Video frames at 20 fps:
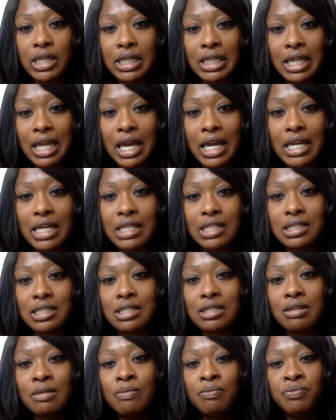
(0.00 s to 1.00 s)

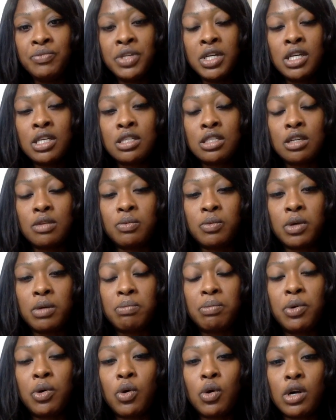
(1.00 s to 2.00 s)
alliance, some
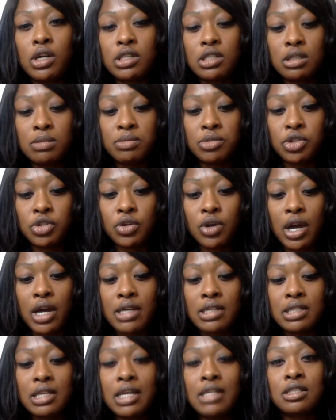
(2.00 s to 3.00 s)
rapport, some
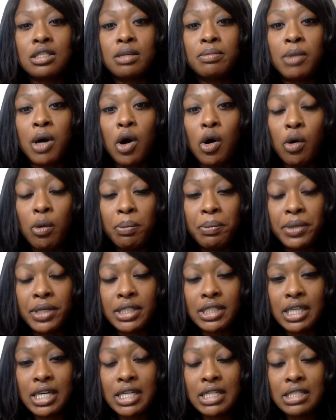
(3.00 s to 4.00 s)
trust, and some
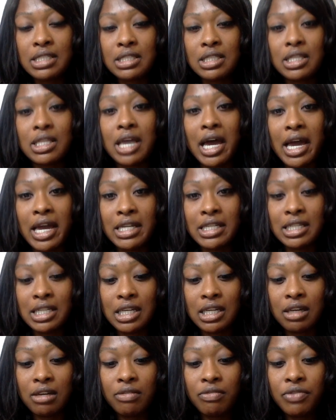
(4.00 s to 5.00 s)
openness to the
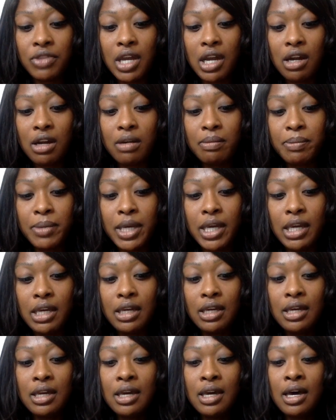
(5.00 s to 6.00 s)
idea of
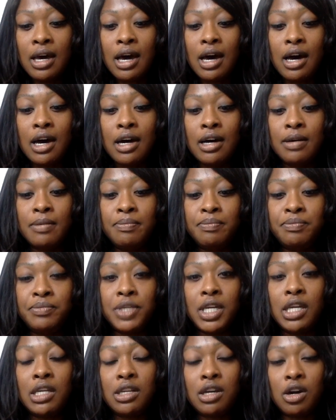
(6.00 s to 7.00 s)
therapy,
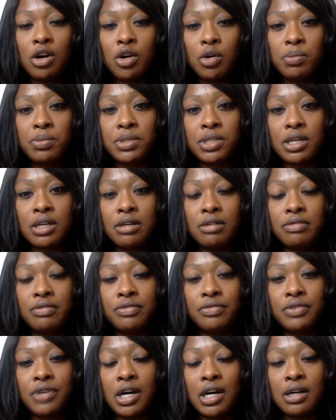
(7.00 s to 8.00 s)
in hopes of
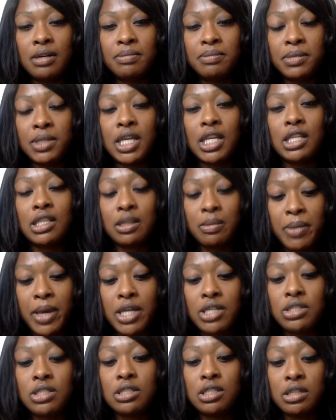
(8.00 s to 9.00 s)
getting the
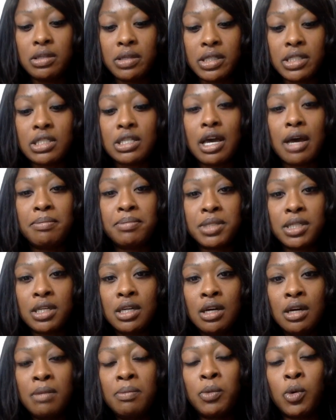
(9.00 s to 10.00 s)
patient to accept
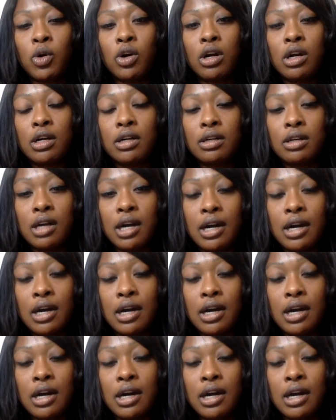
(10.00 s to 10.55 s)
more,